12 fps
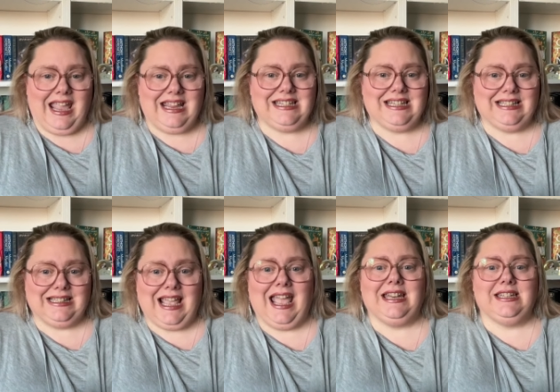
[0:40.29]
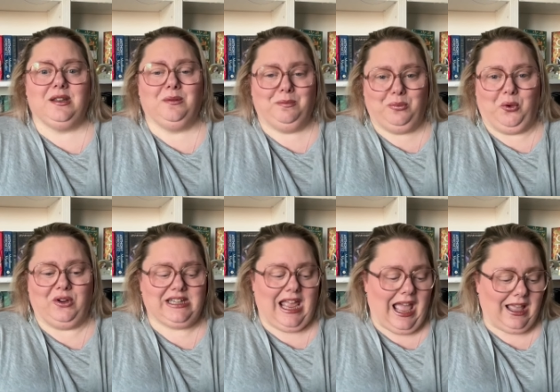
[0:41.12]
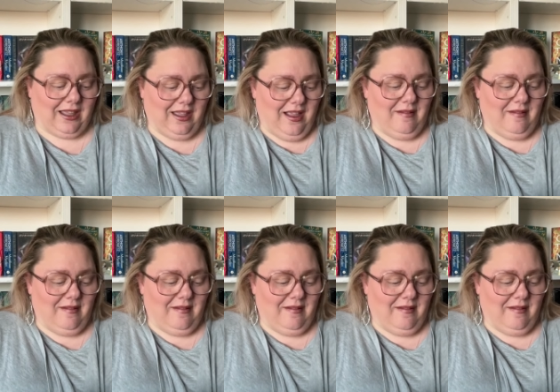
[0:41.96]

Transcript: A to Z book tag.